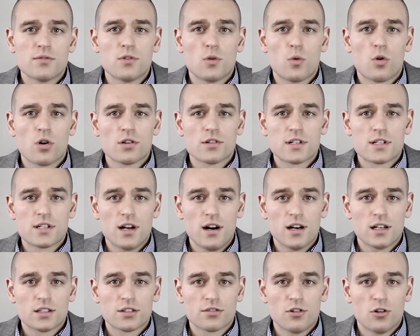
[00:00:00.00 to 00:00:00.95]
of the world's
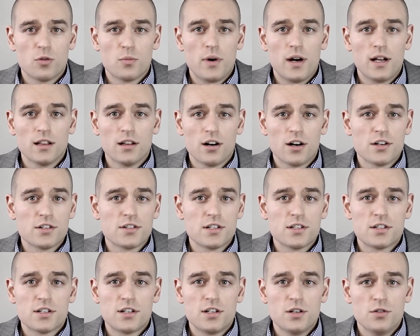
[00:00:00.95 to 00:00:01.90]
stocks are owned by large
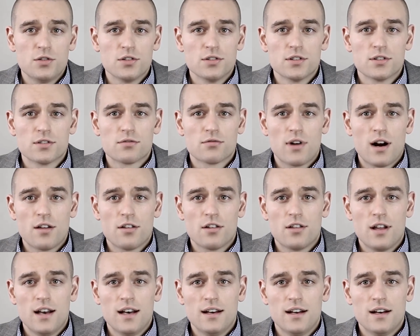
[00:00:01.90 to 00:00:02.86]
institutions rather
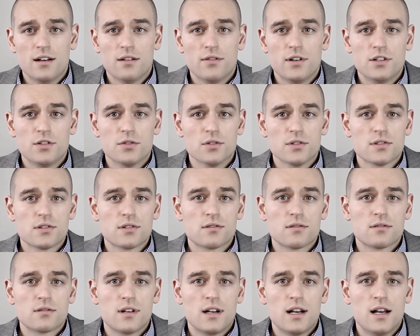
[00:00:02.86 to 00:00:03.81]
than individuals.
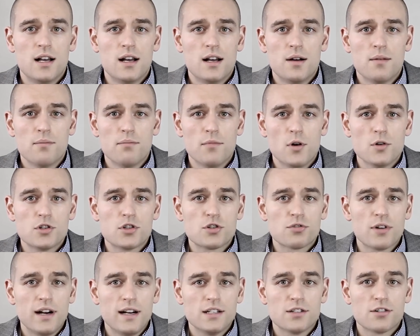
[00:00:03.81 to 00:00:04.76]
Most
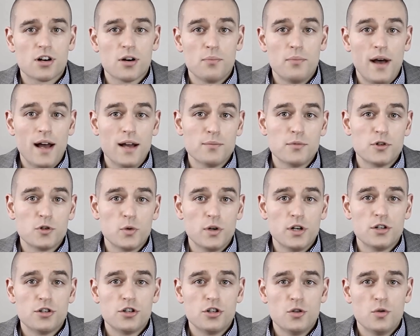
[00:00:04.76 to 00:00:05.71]
trades are a bet
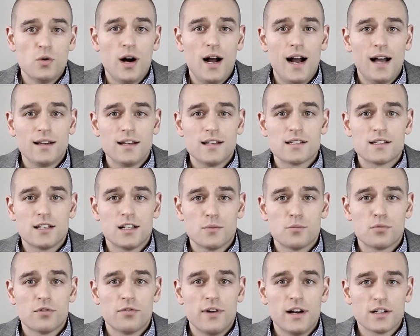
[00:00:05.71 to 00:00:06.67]
between two highly
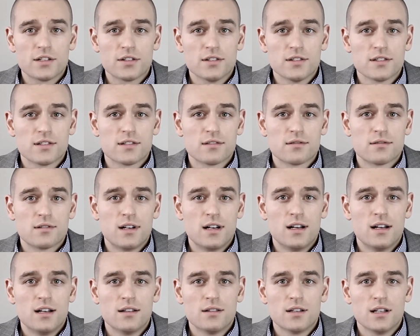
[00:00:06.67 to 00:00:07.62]
skilled professionals.
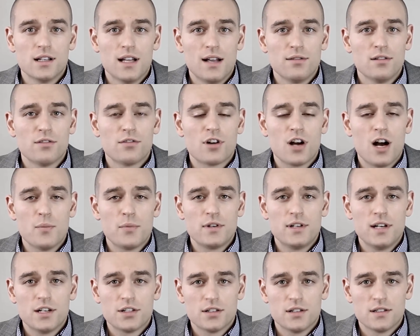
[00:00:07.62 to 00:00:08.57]
The level of
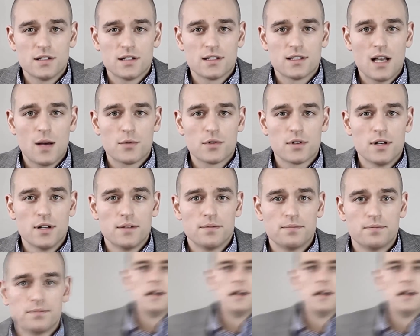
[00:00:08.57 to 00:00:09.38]
competition is exceptional.